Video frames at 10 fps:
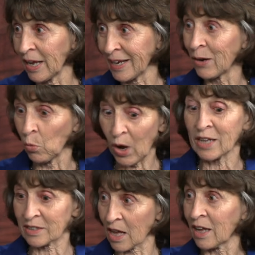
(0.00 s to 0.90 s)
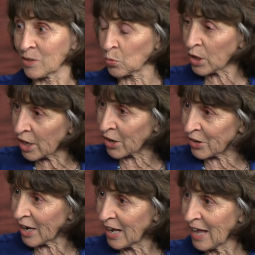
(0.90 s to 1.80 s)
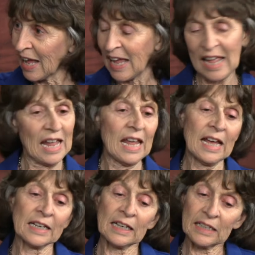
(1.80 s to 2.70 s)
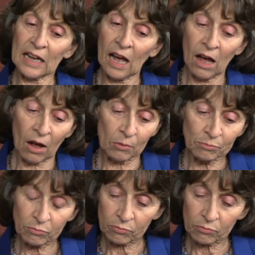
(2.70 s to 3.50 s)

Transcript: and it was God's Word. Yeah. And um,